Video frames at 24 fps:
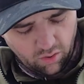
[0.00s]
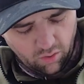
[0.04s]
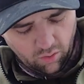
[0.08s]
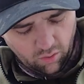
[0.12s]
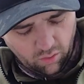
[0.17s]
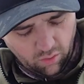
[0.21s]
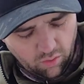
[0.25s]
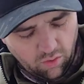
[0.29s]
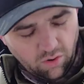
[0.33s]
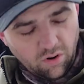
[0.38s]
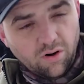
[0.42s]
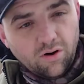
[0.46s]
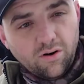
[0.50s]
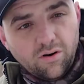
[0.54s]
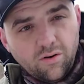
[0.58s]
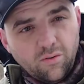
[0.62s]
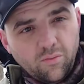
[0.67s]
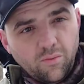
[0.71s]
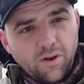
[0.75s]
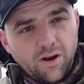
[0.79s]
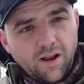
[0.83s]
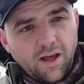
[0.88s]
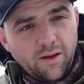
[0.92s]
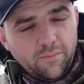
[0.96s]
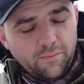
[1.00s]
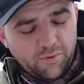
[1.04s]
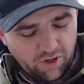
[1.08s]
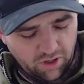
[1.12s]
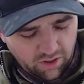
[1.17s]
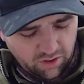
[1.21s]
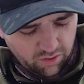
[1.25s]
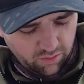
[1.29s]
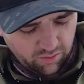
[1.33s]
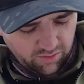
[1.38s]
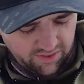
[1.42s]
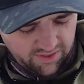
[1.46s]
or what I'm going
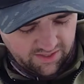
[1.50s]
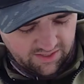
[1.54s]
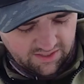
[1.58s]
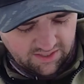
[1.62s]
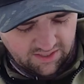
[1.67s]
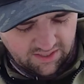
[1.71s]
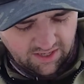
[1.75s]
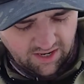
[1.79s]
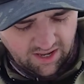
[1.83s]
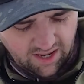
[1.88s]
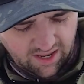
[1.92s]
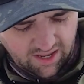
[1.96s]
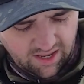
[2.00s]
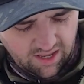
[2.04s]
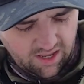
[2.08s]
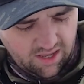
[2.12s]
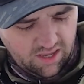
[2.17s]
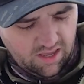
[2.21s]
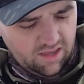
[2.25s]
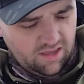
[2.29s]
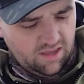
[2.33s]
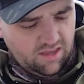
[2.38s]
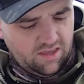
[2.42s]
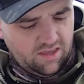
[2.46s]
to do with it today